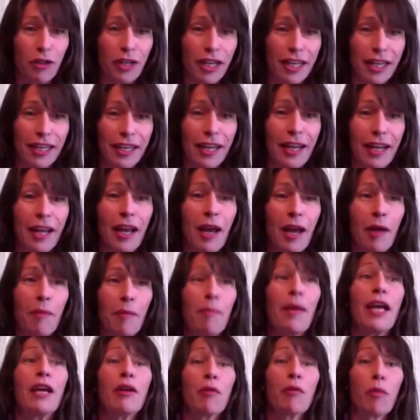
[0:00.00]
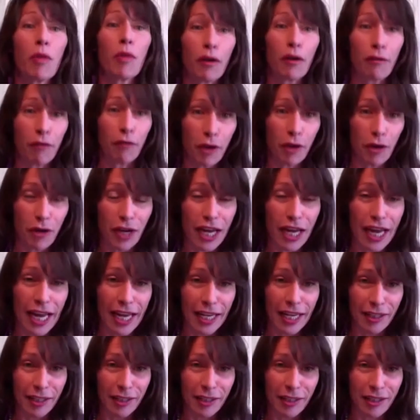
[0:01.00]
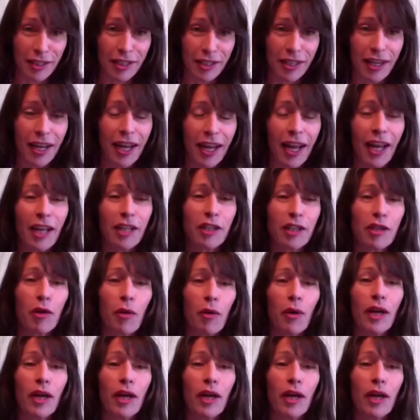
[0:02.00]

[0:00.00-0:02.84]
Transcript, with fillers: can make it work for your kids. So